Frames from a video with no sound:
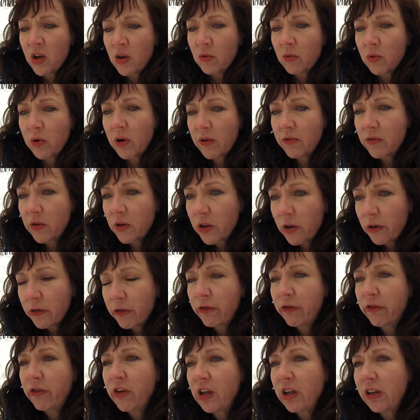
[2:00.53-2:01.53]
whatever the
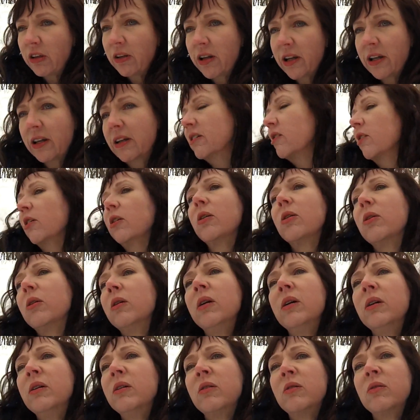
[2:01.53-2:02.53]
feeling or
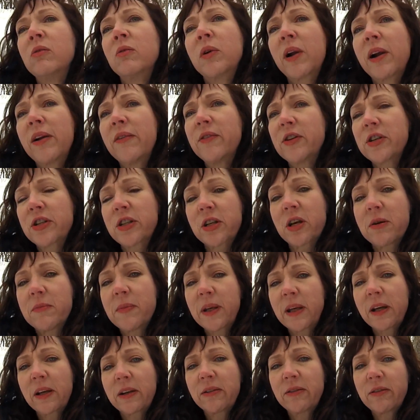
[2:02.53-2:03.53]
whatever's
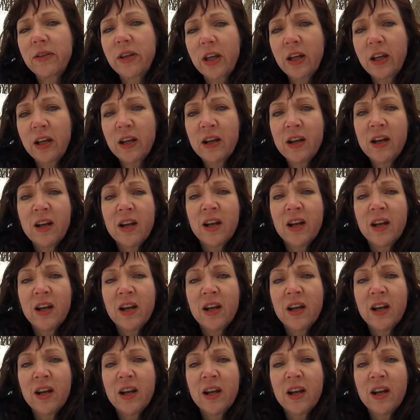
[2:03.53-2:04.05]
coming out of the